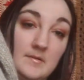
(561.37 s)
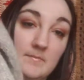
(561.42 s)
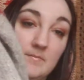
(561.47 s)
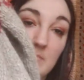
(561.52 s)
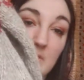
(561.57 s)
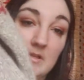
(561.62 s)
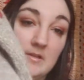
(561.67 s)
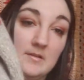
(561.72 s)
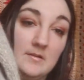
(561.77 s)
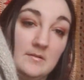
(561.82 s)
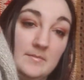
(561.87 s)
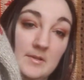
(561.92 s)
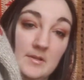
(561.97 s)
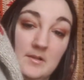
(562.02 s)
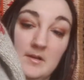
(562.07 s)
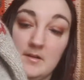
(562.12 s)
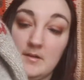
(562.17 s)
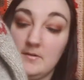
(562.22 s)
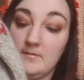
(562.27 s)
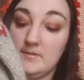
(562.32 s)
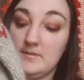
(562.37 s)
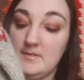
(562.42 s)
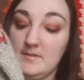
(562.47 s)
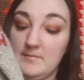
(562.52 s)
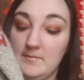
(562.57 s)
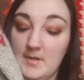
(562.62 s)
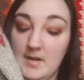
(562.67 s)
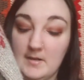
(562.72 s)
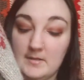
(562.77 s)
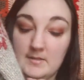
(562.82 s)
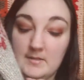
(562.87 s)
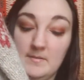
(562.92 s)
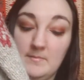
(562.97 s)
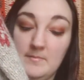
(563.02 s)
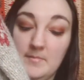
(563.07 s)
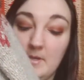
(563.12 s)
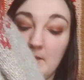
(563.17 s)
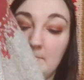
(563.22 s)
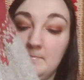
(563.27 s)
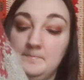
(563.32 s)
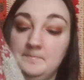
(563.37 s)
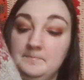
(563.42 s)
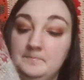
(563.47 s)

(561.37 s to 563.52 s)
be a little bit longer once I blocked it, but